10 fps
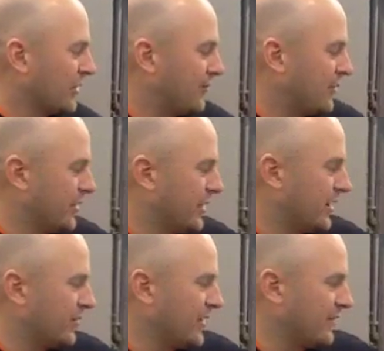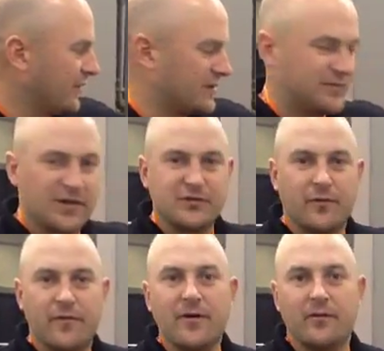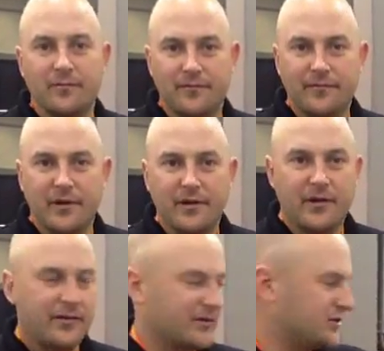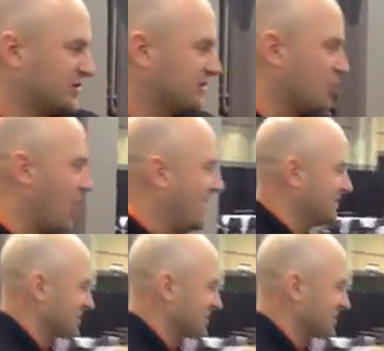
But we're going to put, we have a special film. It's just as